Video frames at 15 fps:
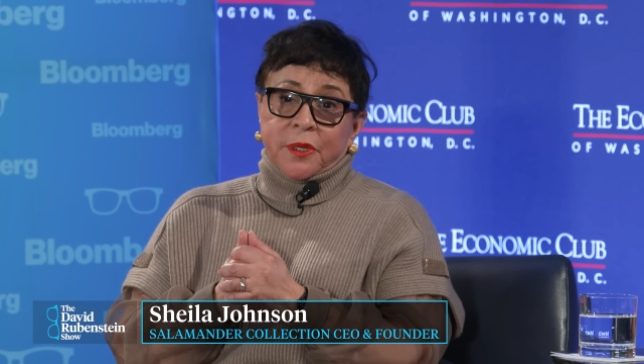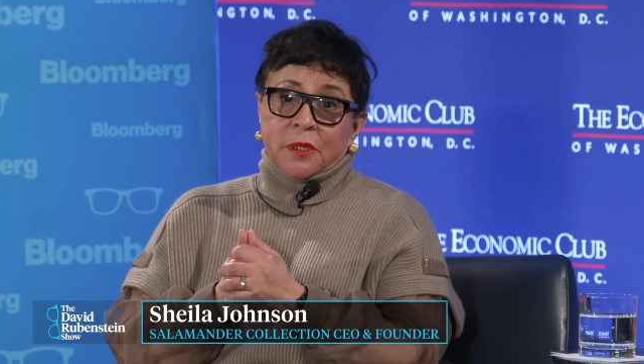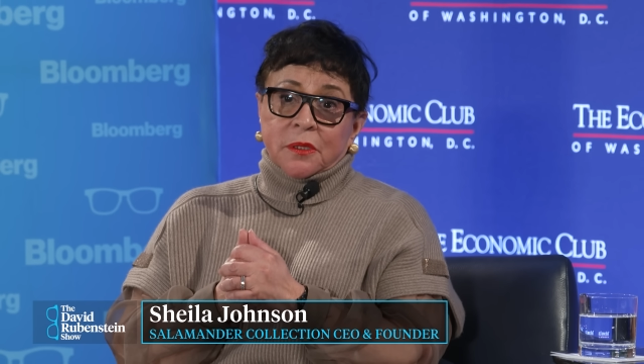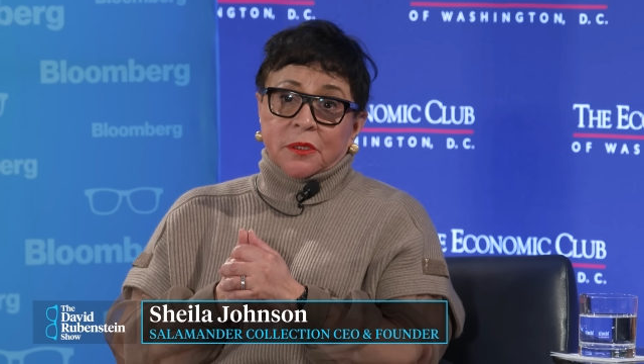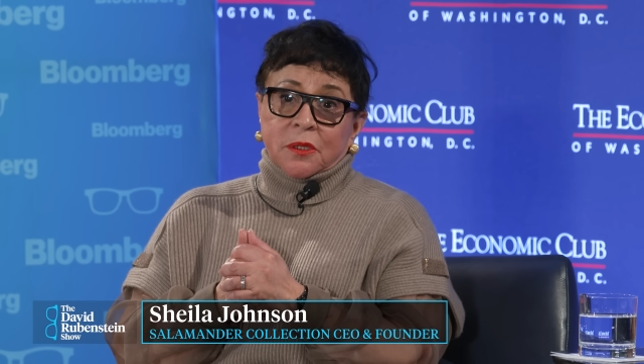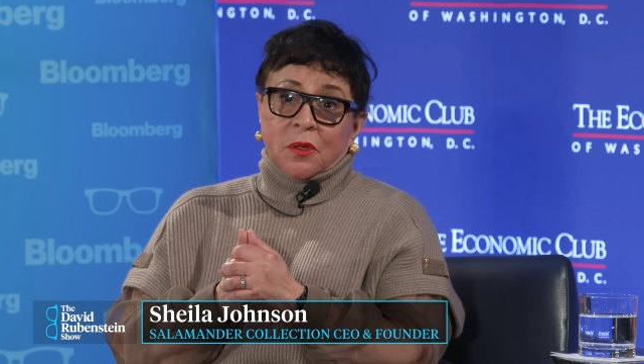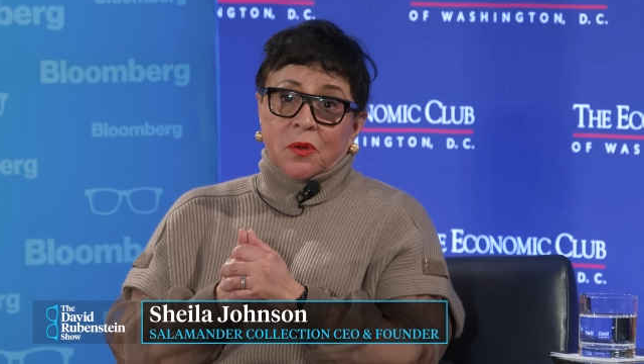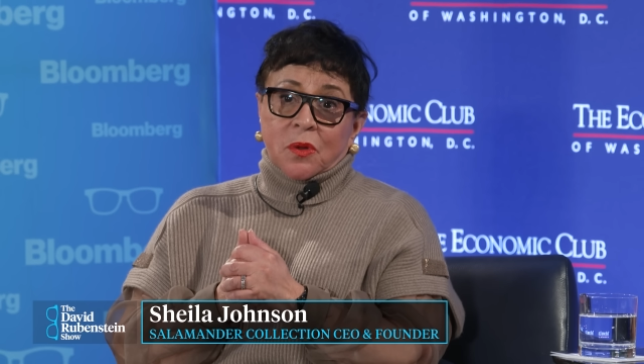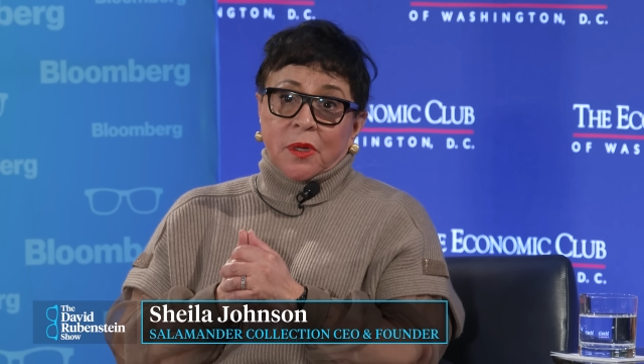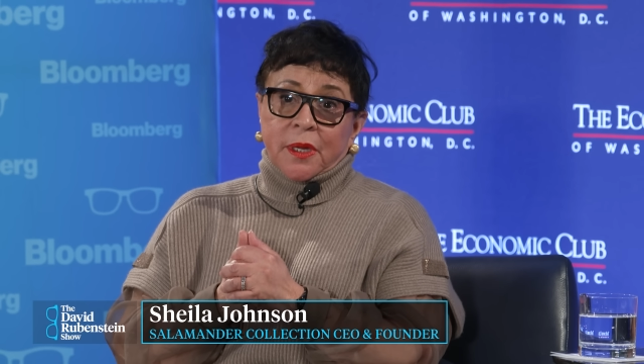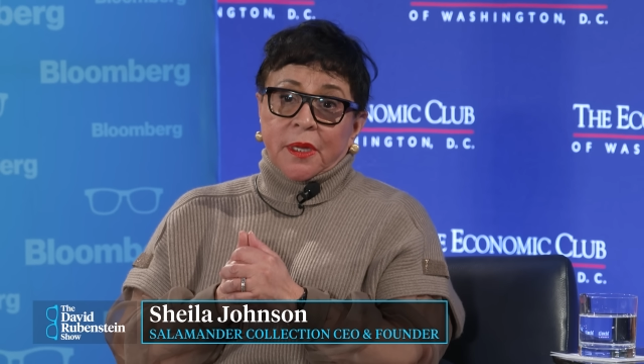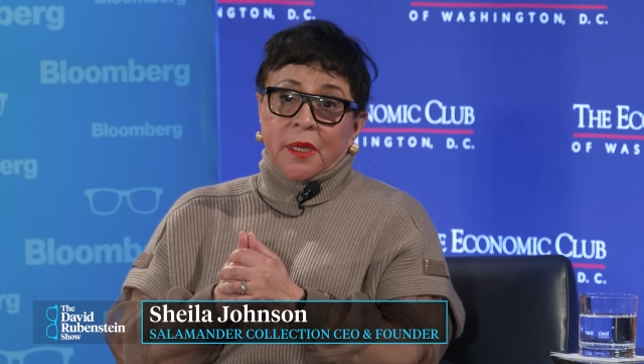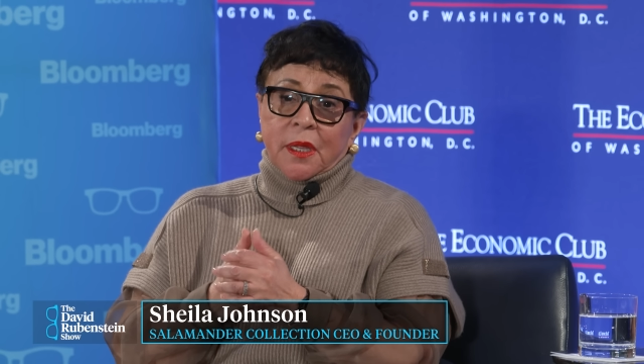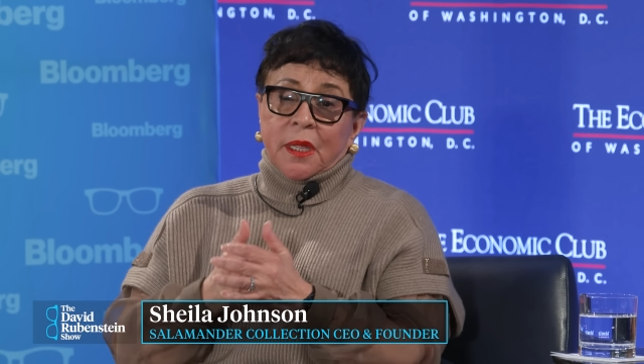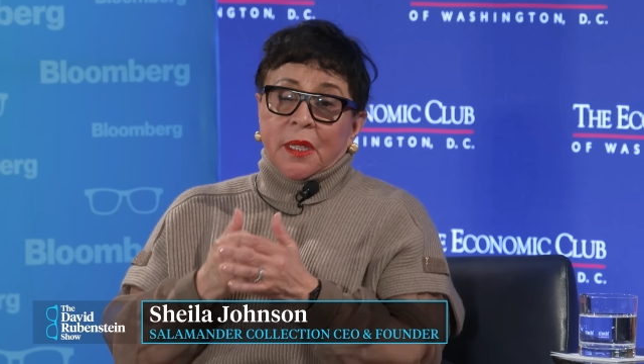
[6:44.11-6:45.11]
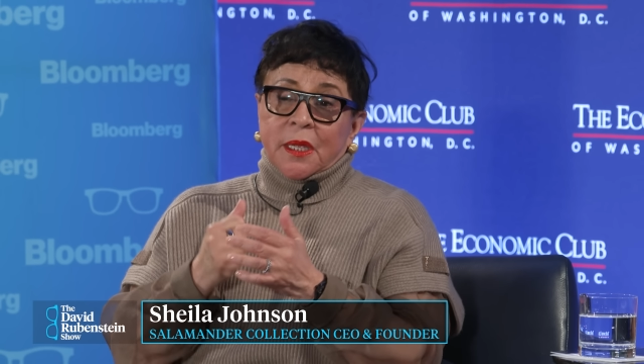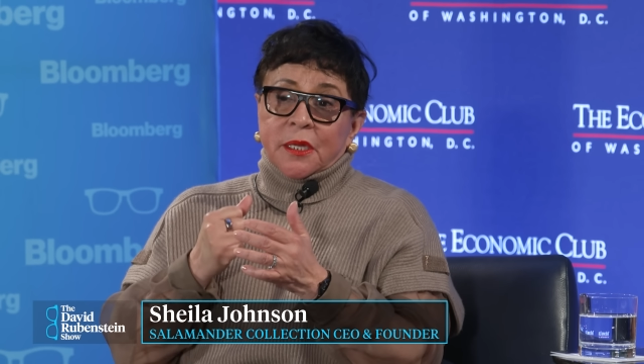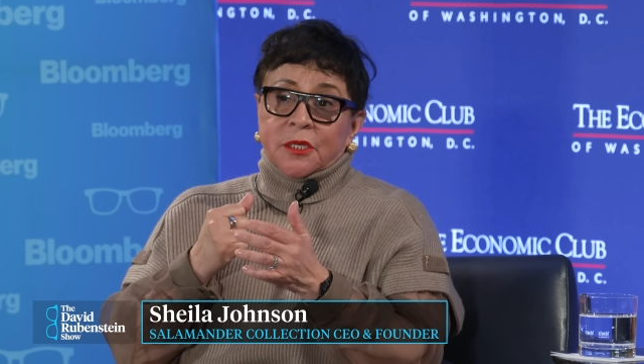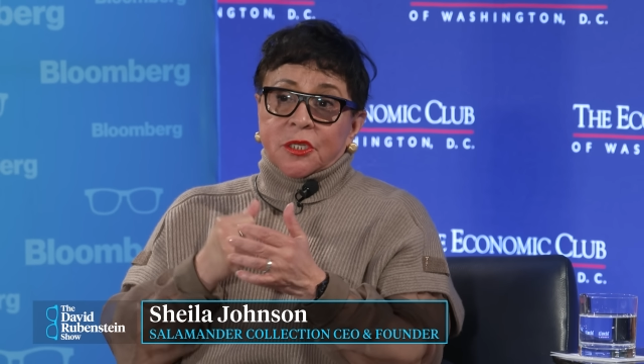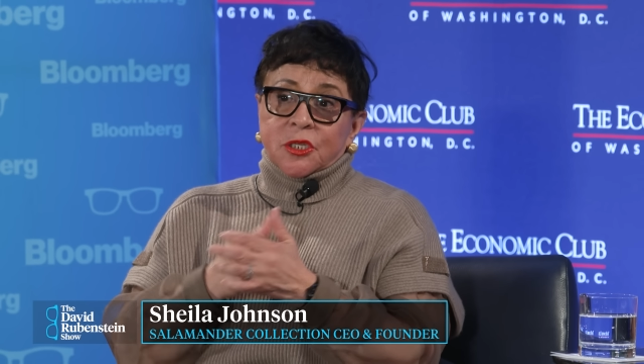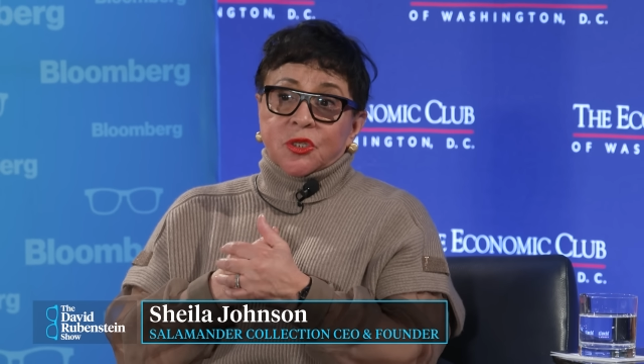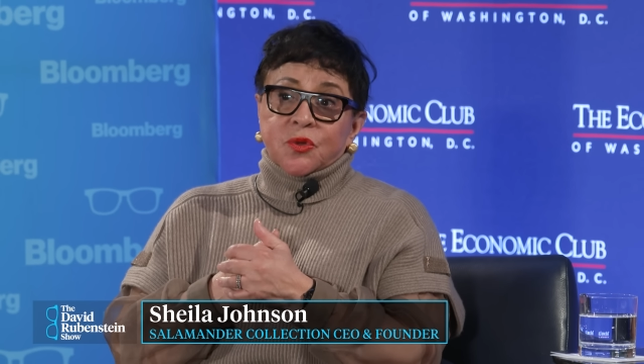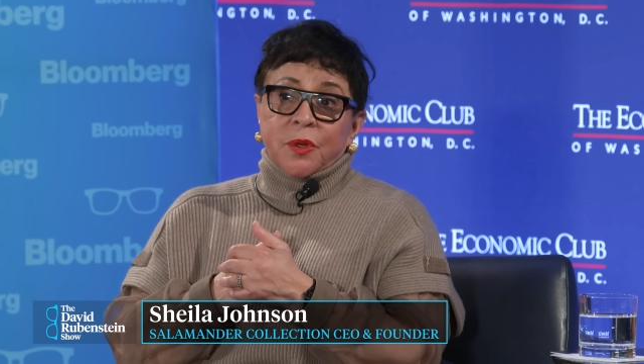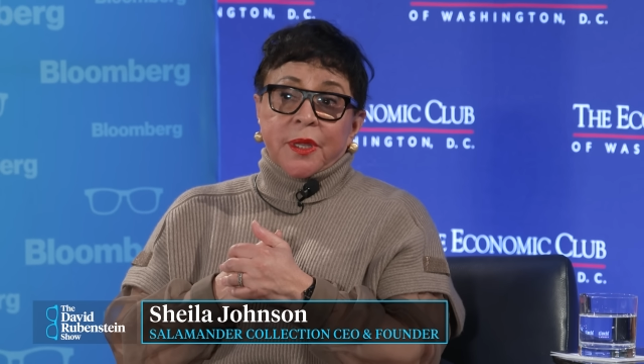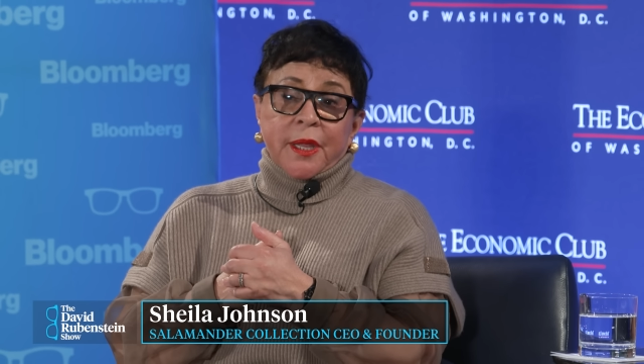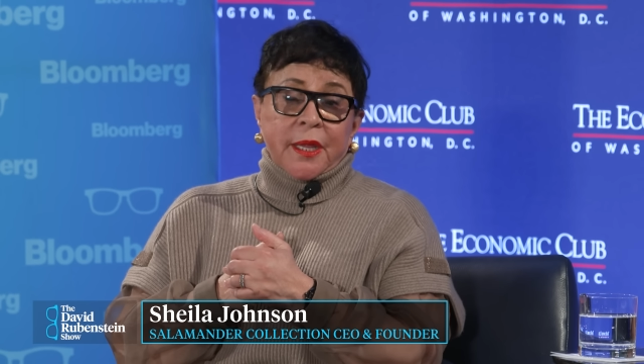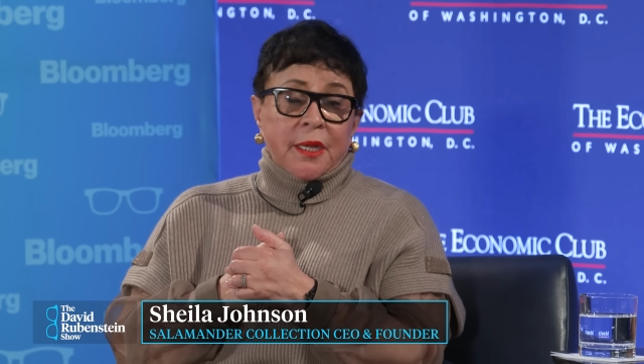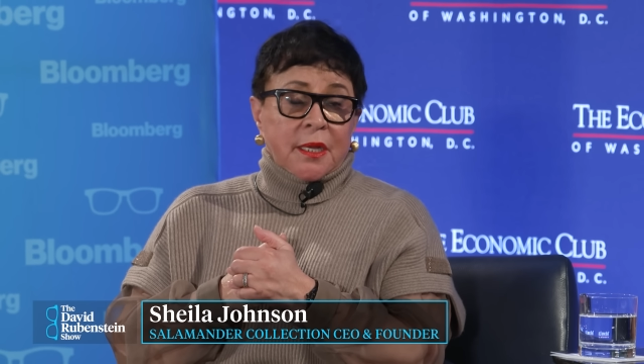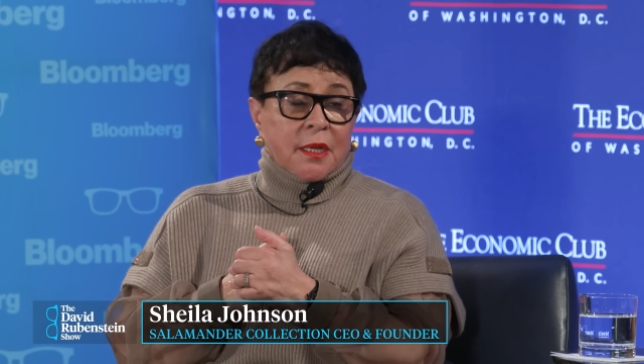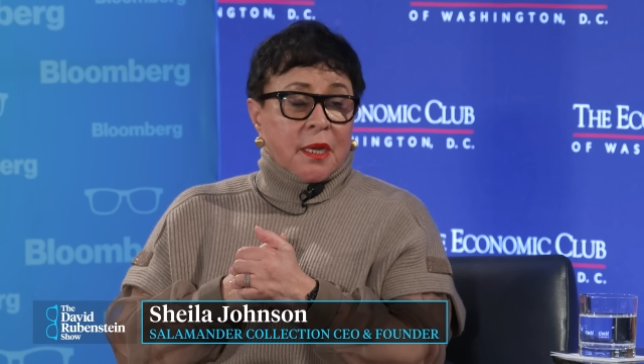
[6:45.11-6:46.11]
Illinois, District
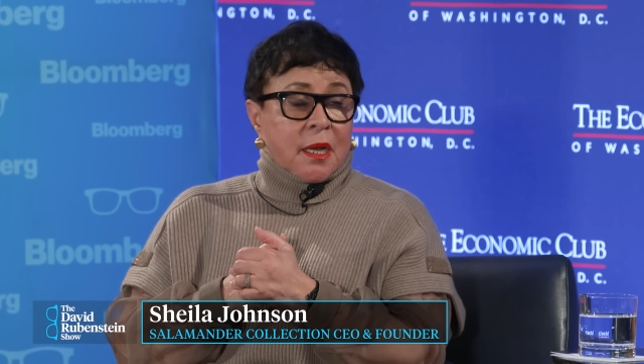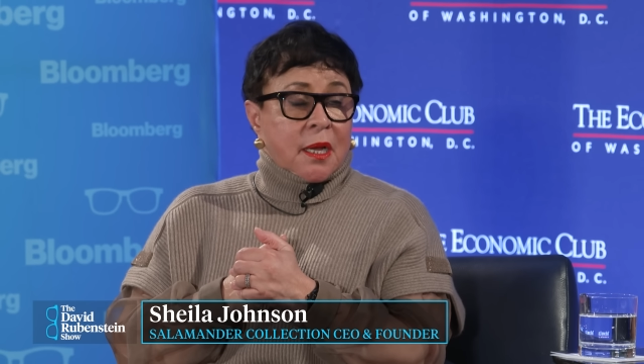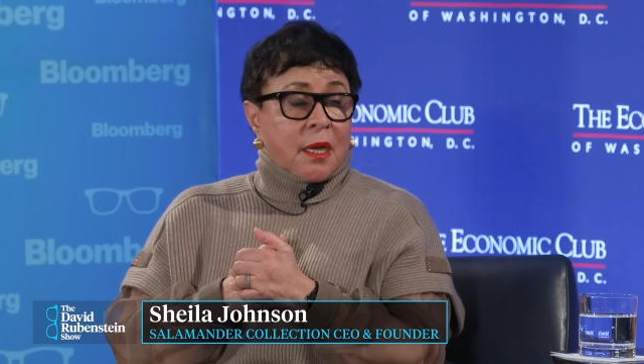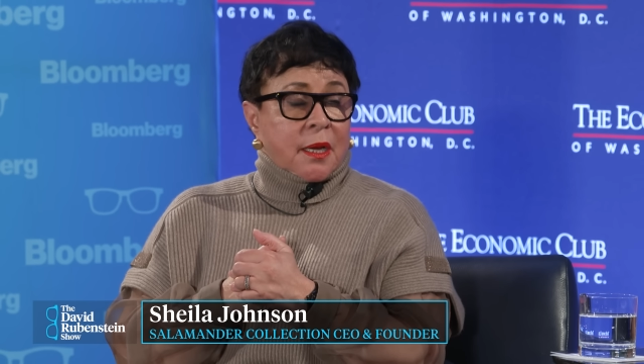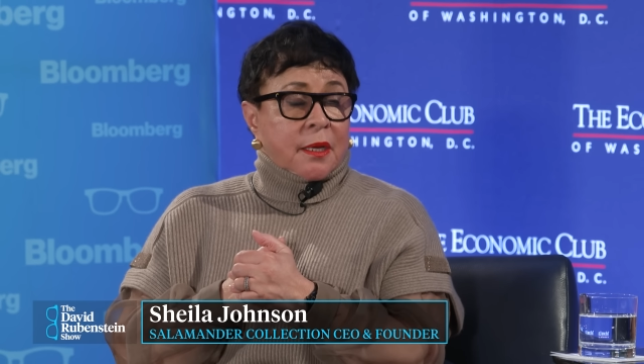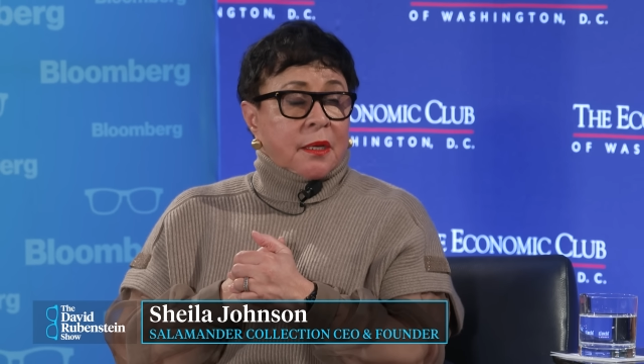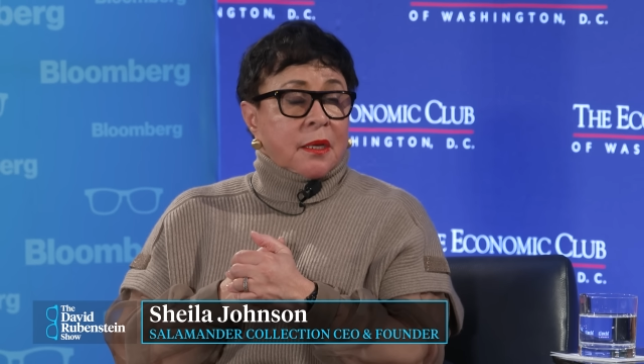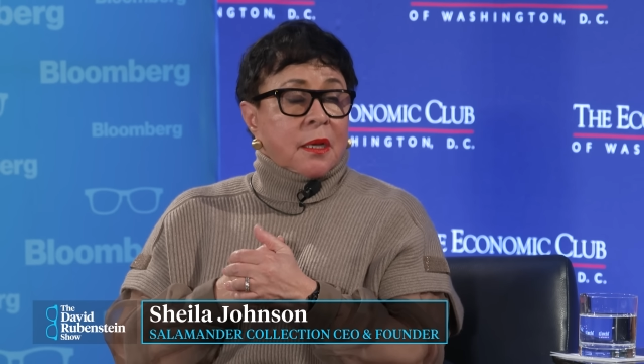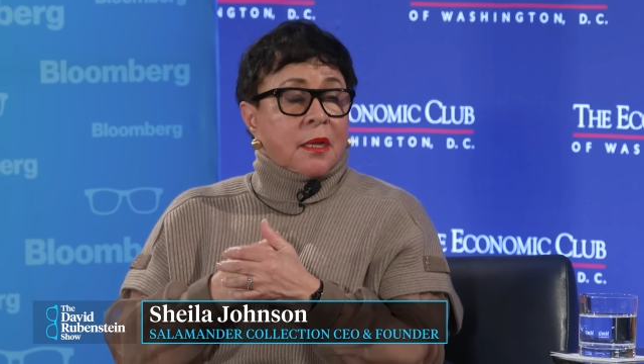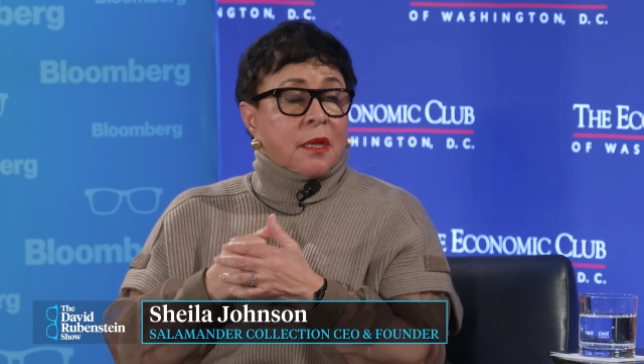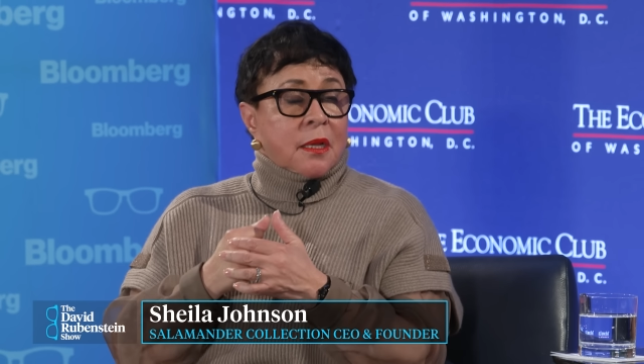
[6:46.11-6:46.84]
89